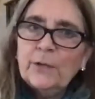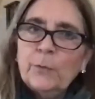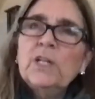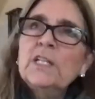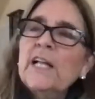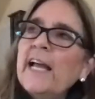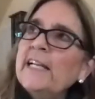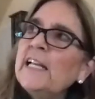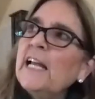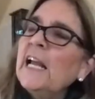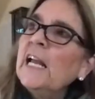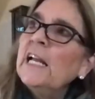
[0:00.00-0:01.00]
Well,
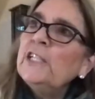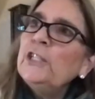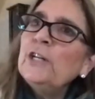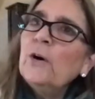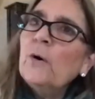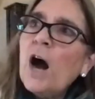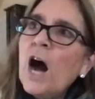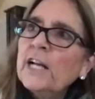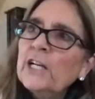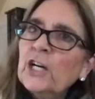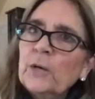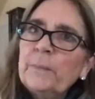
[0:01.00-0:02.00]
and on
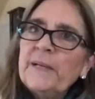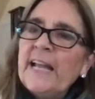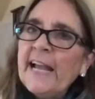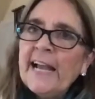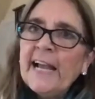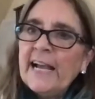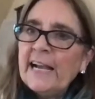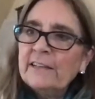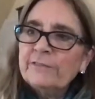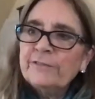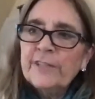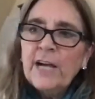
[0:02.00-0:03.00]
her
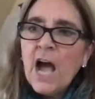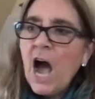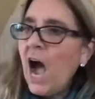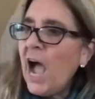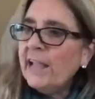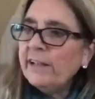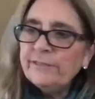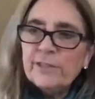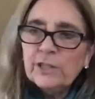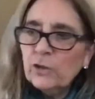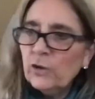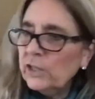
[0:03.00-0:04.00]
behalf, I've
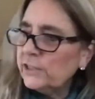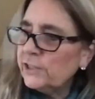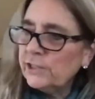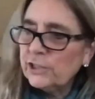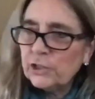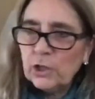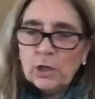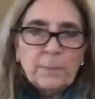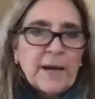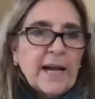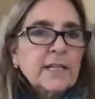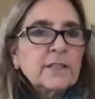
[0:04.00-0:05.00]
launched a shawl
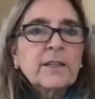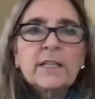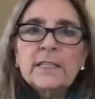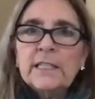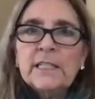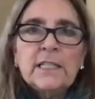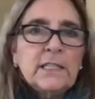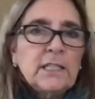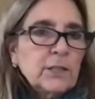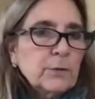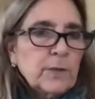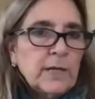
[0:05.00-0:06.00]
pattern thinking,
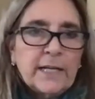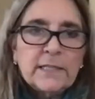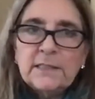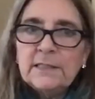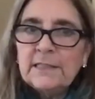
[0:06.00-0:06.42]
and